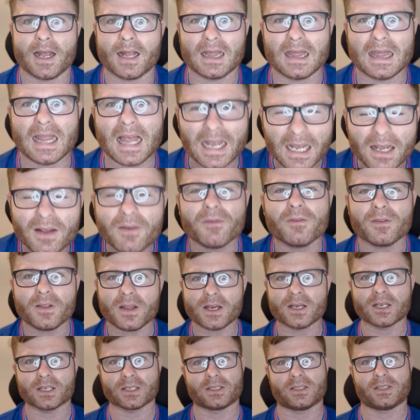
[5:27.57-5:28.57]

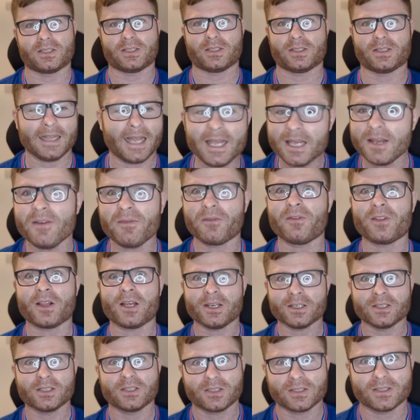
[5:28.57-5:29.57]
lifeless.
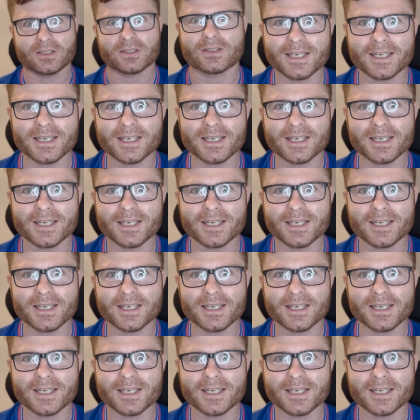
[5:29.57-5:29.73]
Lifeless!